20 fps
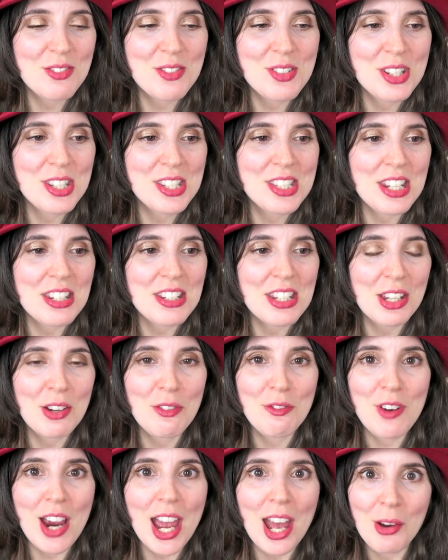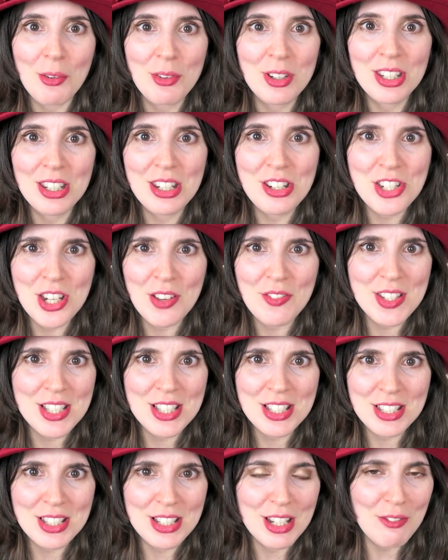sitting around in each
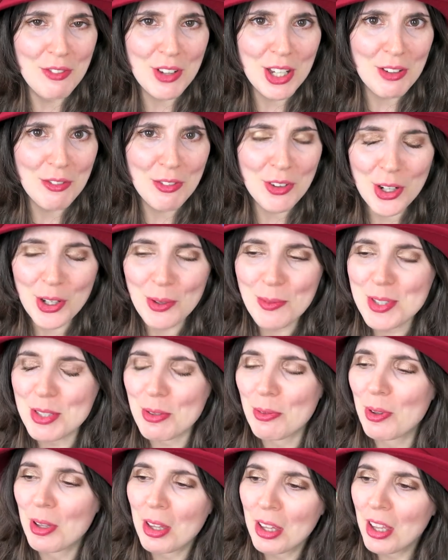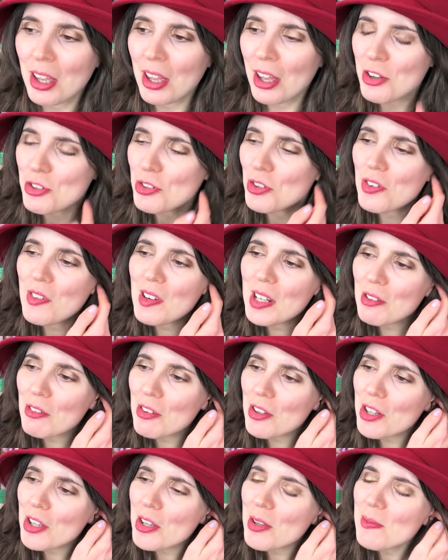other's living rooms, or drawing
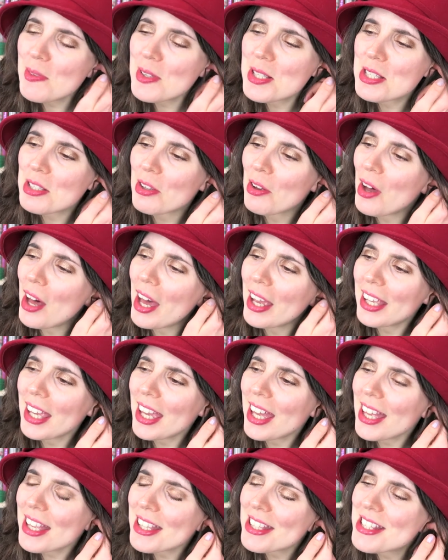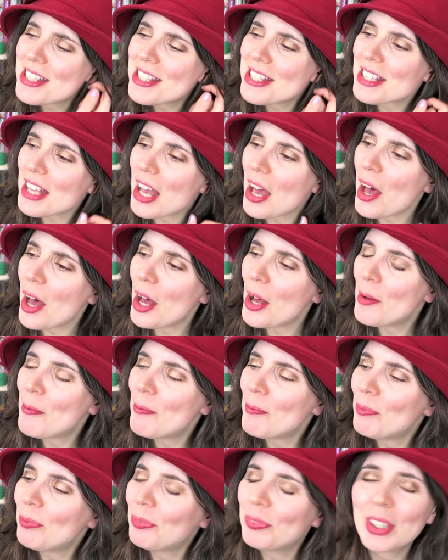rooms, I guess.
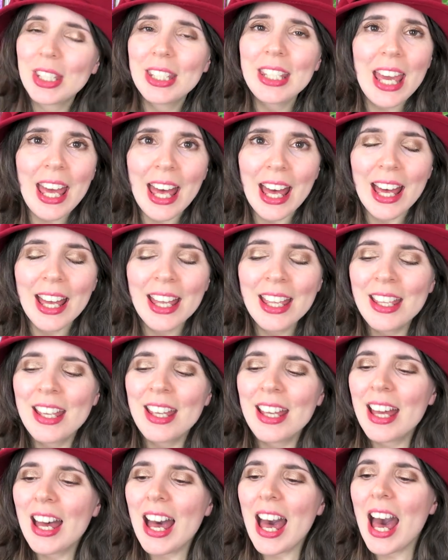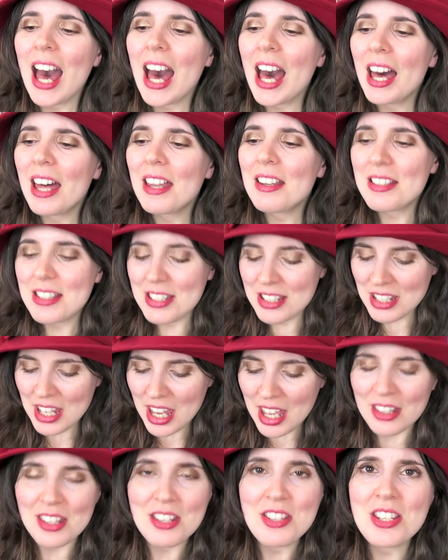There's
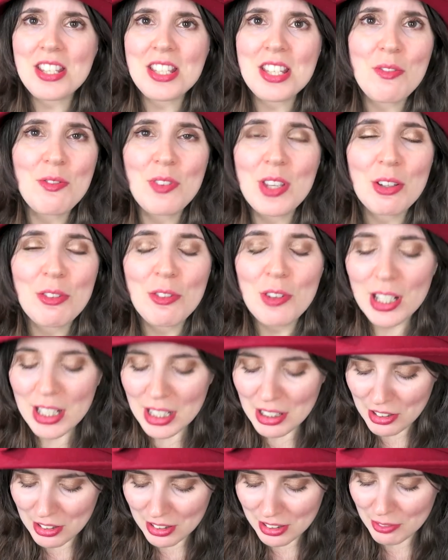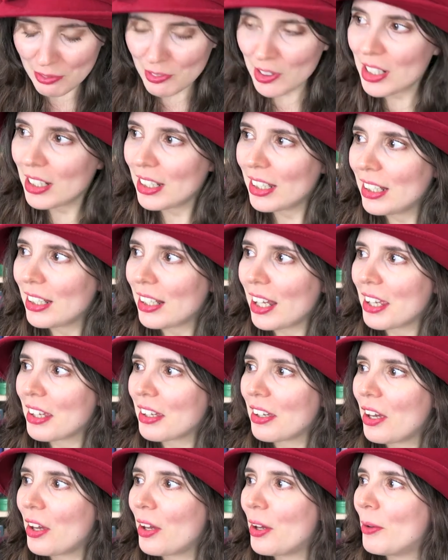just something really, really,
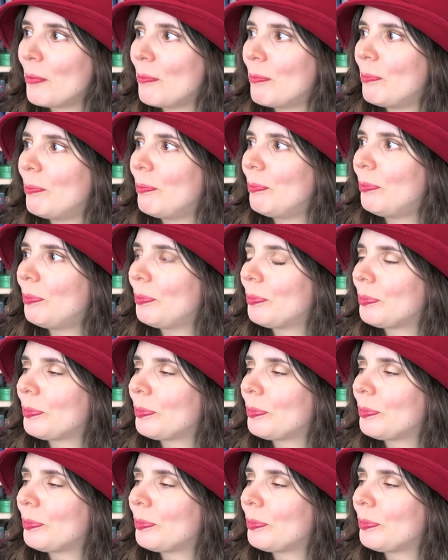like, there's